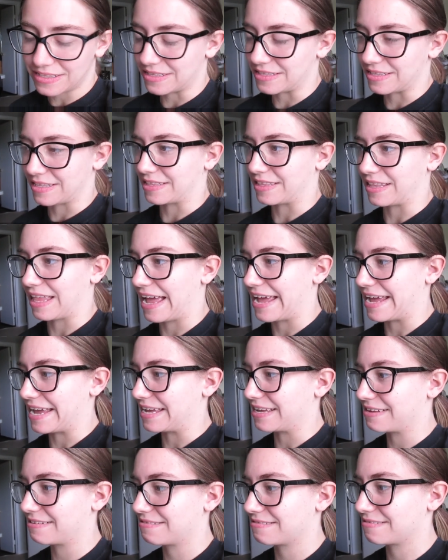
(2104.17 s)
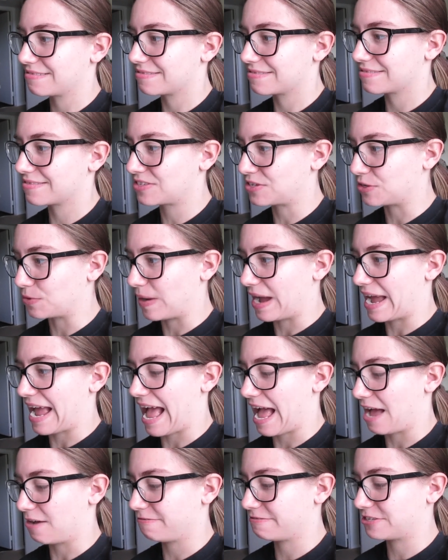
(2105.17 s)
do I
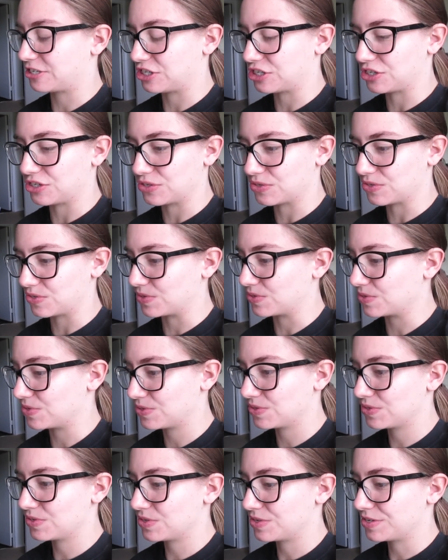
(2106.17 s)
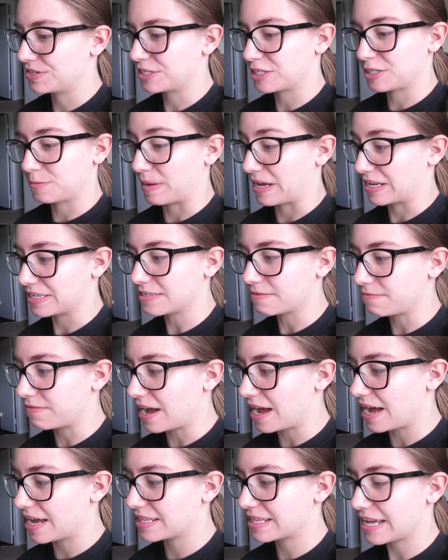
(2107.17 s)
have to
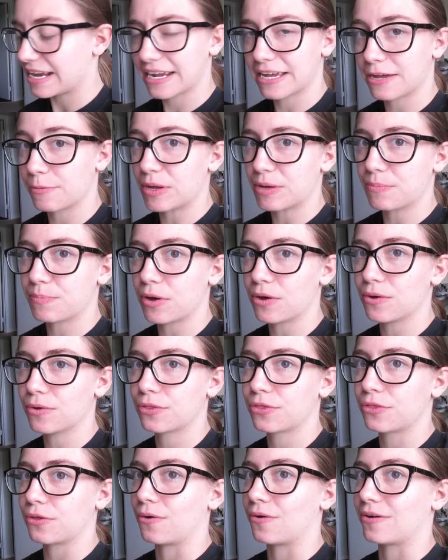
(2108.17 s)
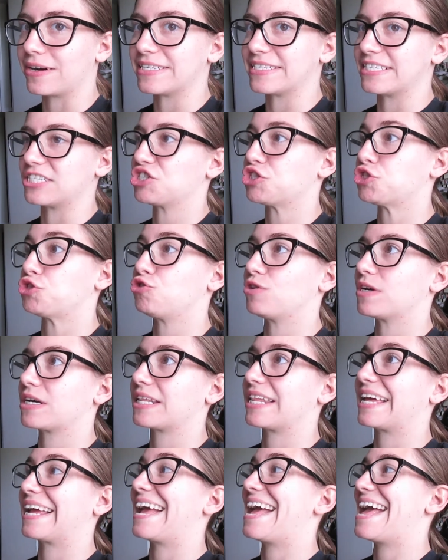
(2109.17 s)
specify that it could be both, or is it
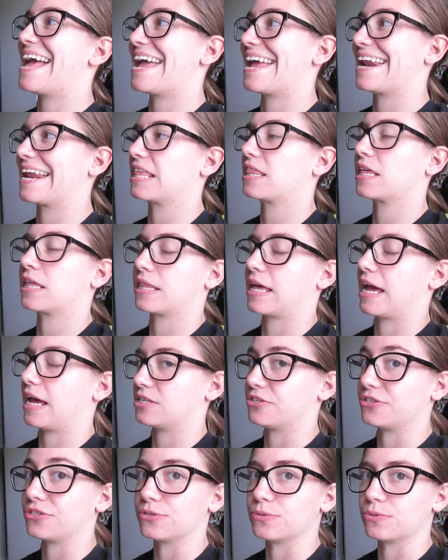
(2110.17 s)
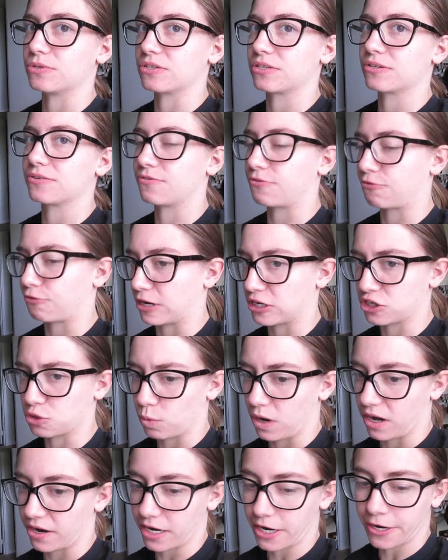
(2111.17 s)
strictly anything that has to do with fresh
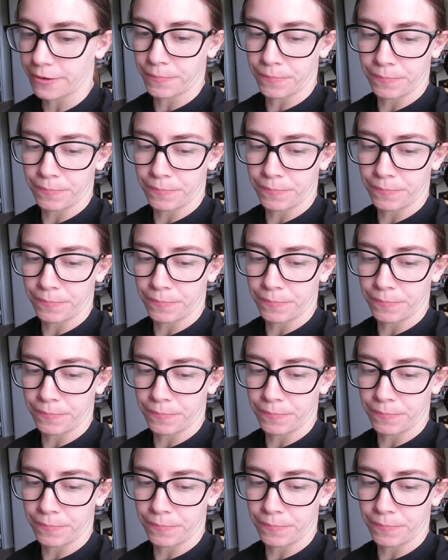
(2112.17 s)
water?